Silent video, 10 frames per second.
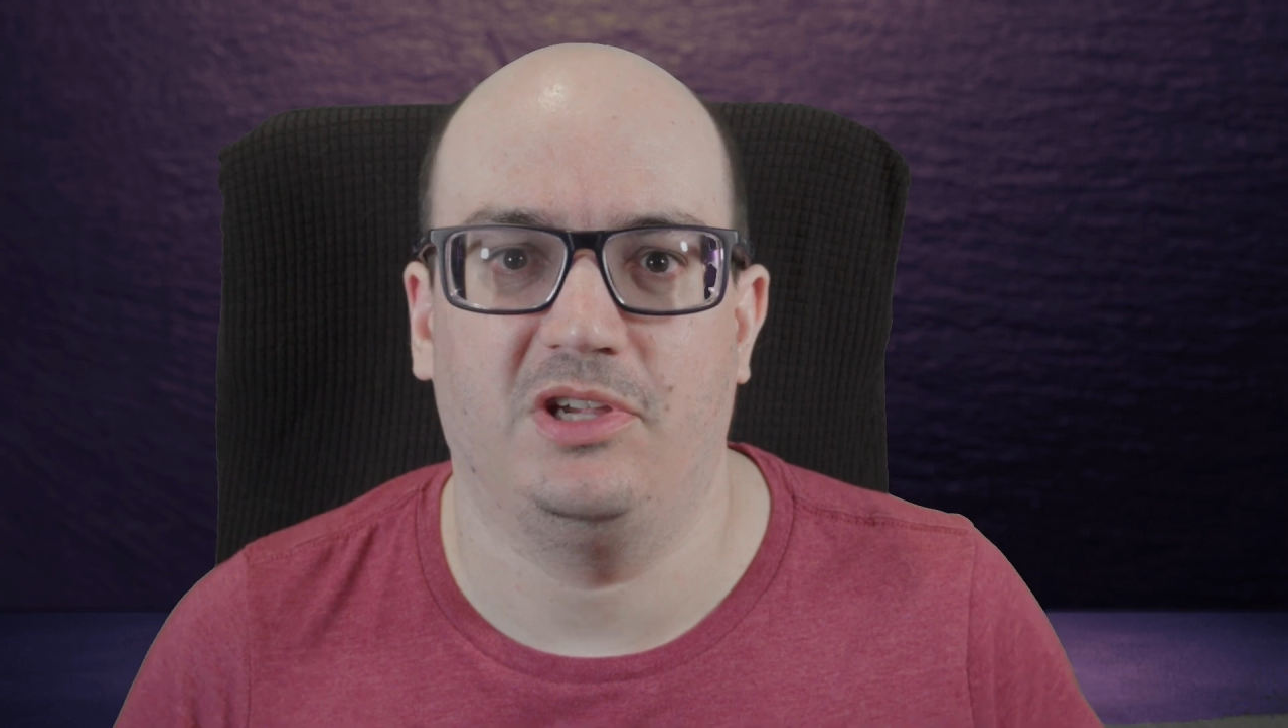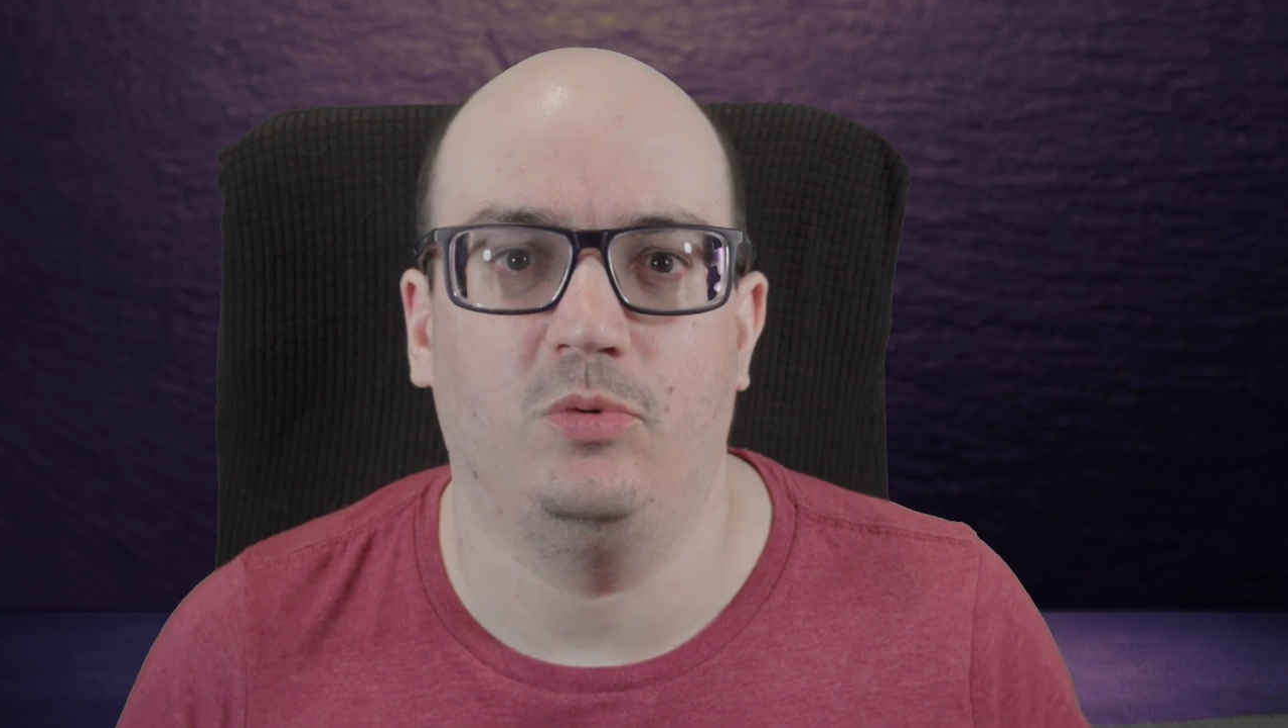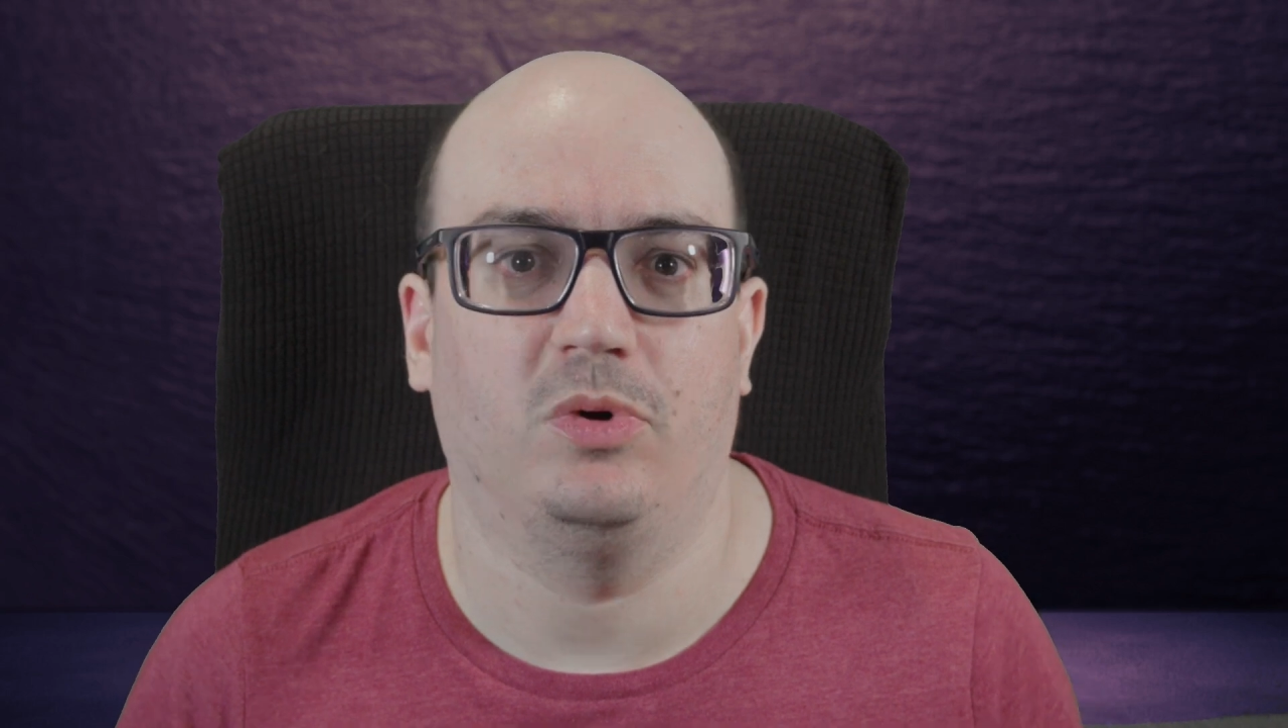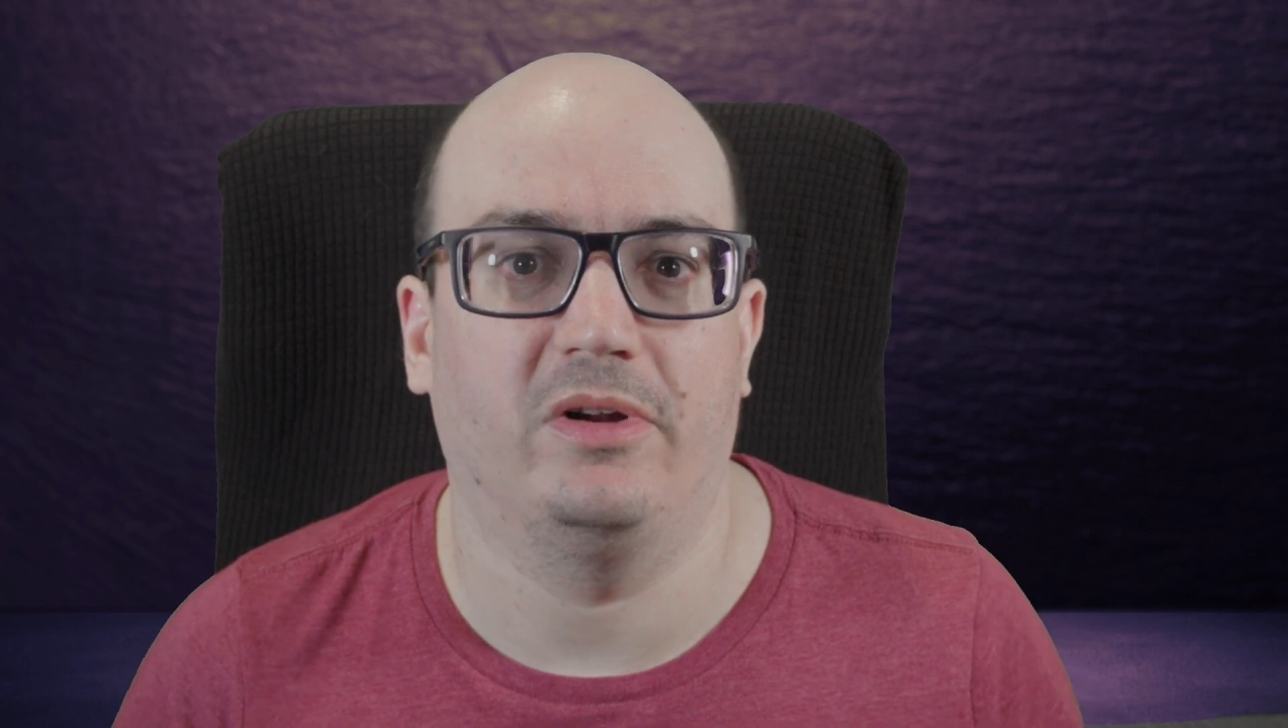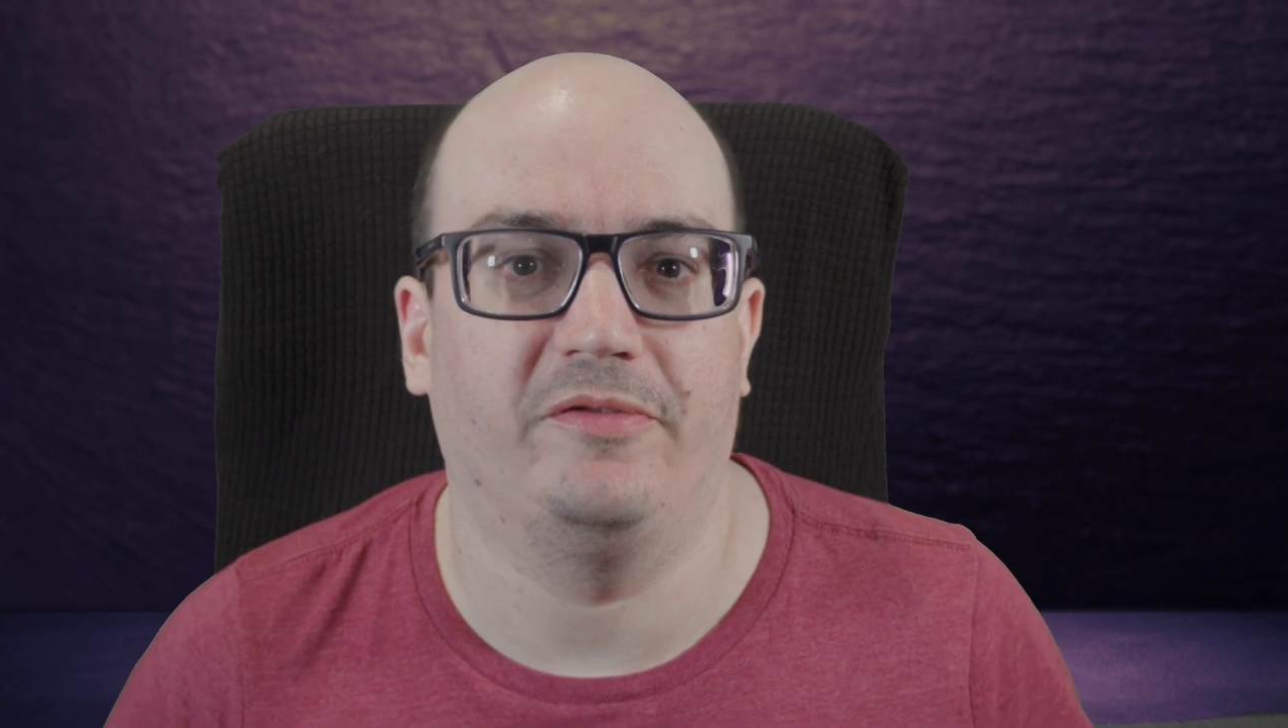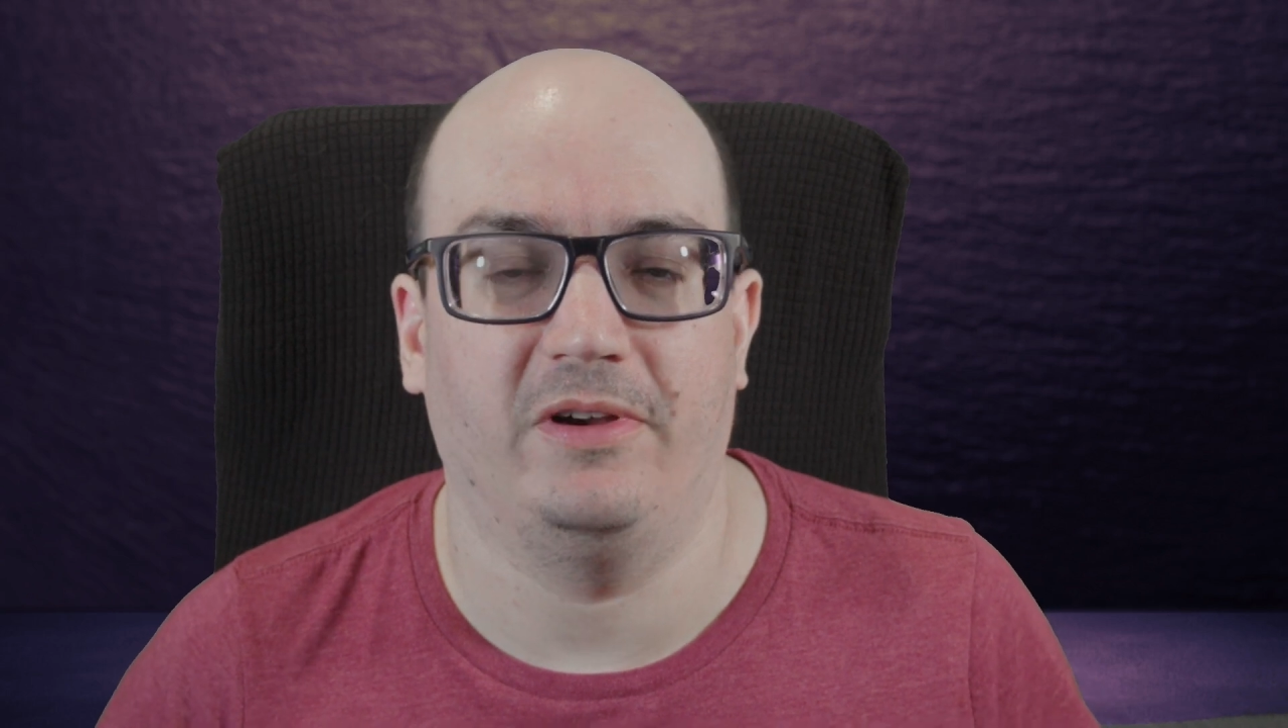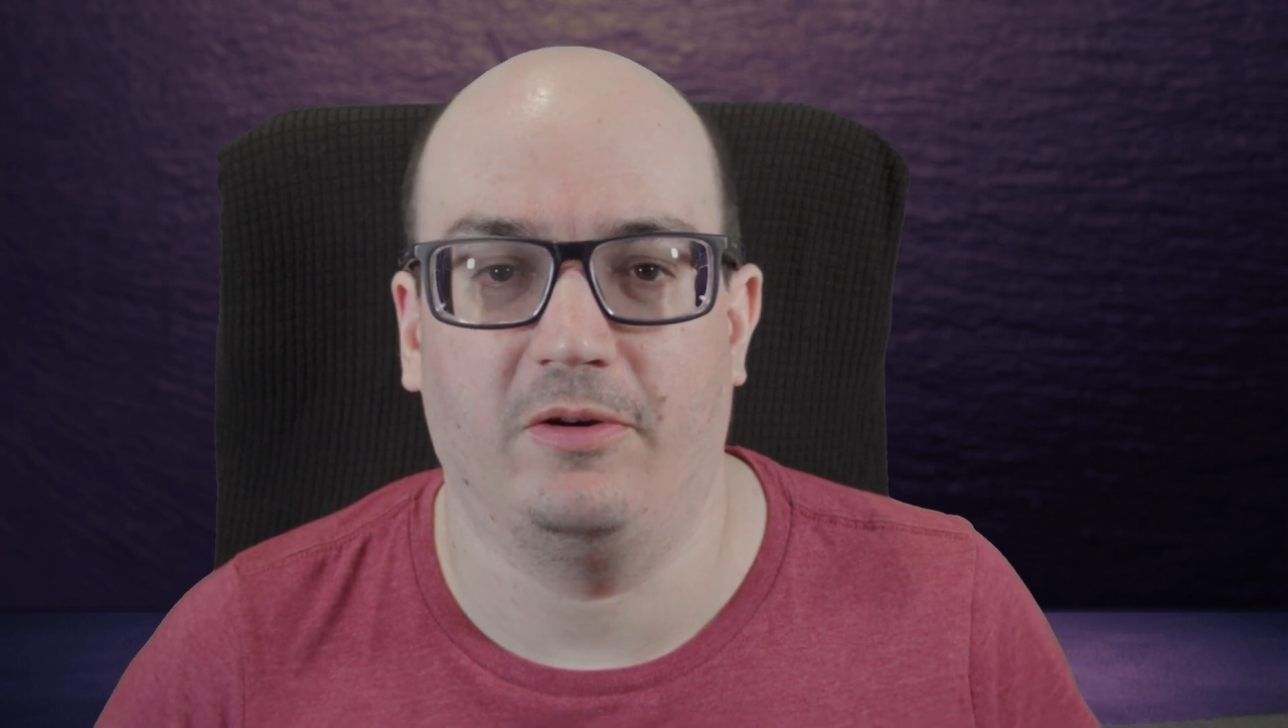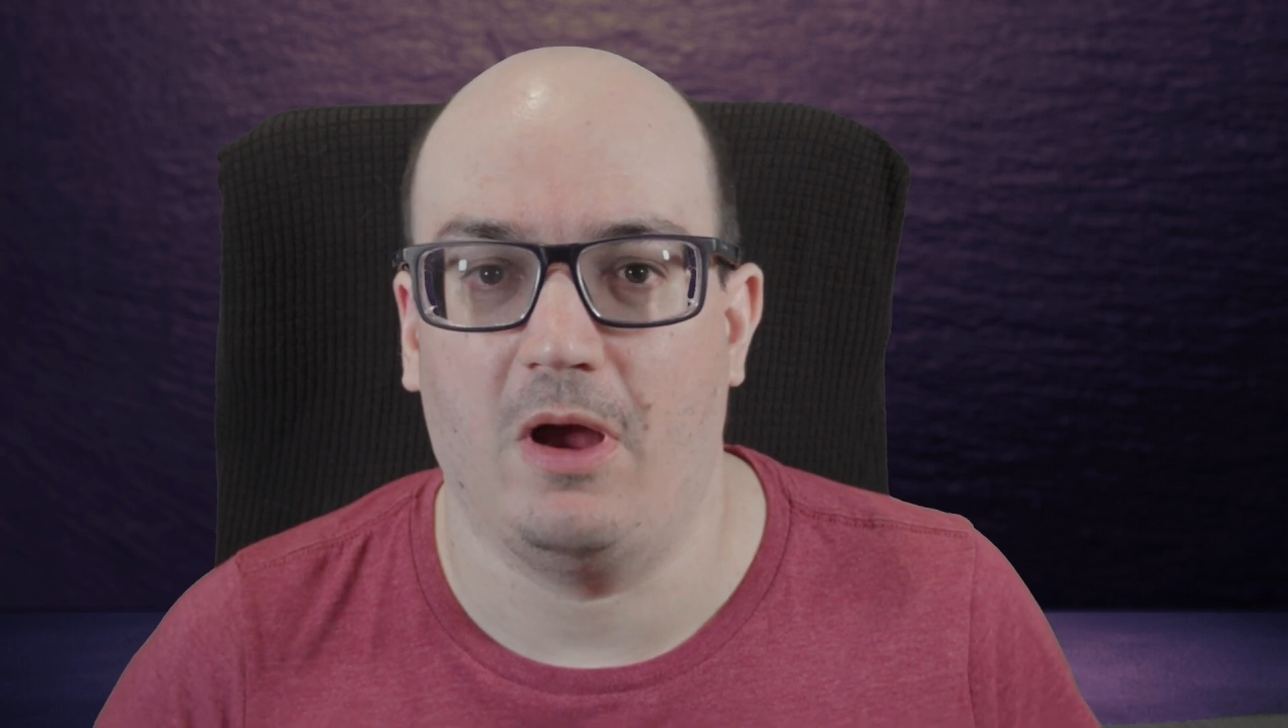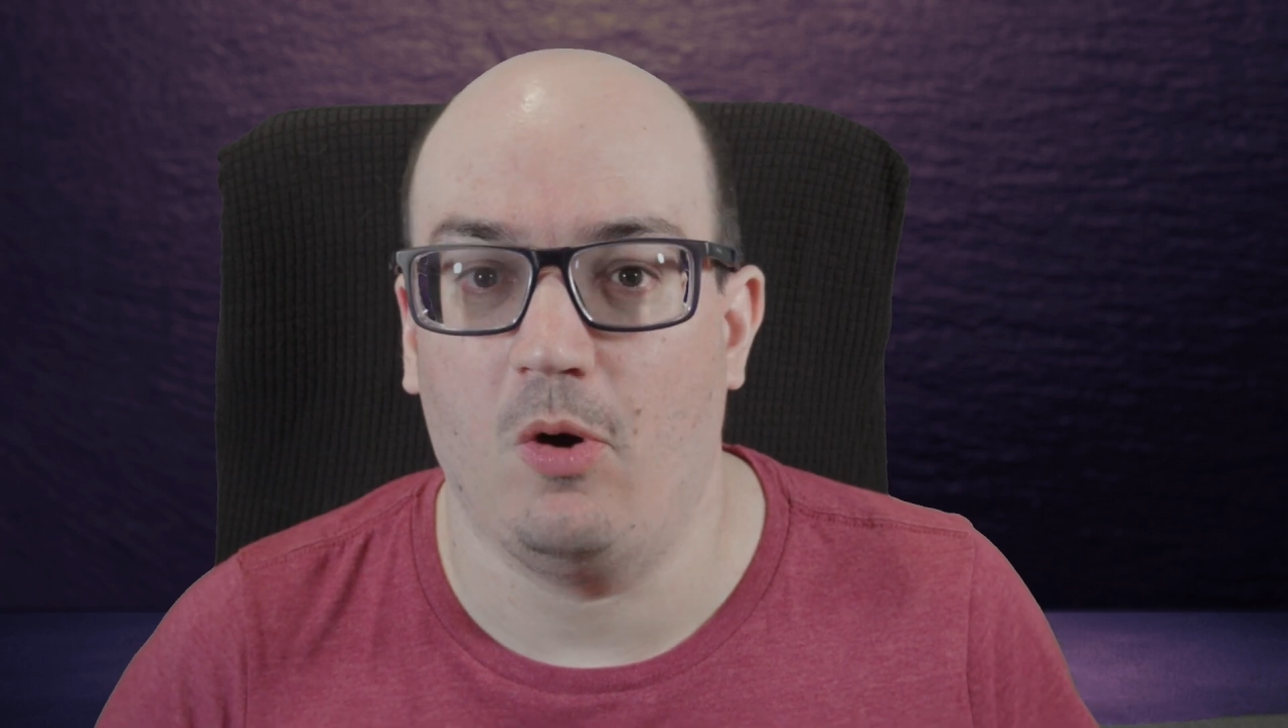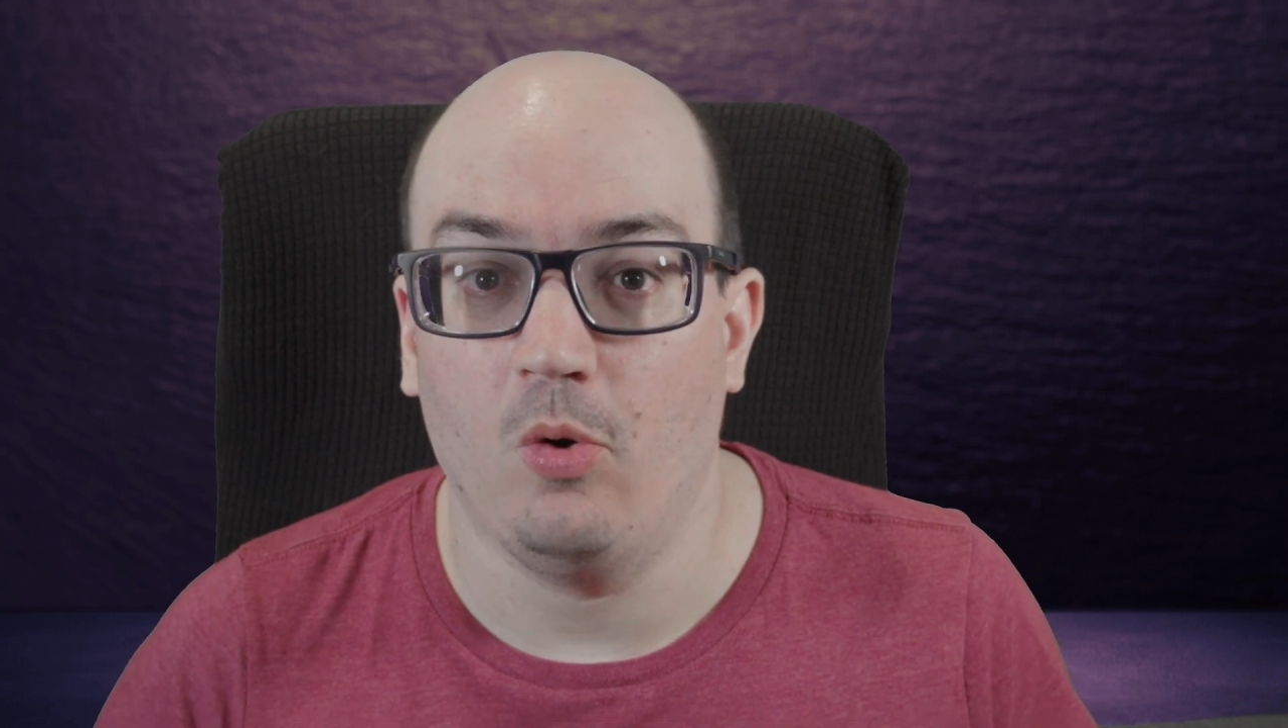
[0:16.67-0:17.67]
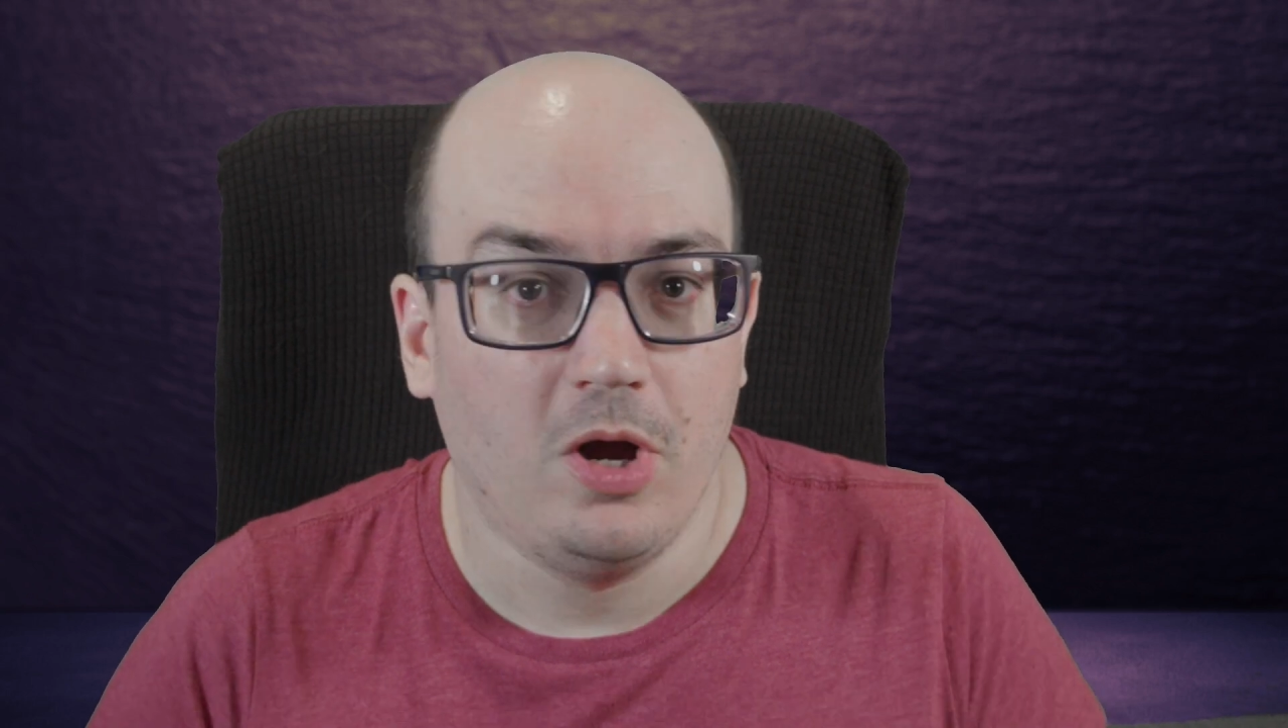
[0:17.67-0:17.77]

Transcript: you want to figure out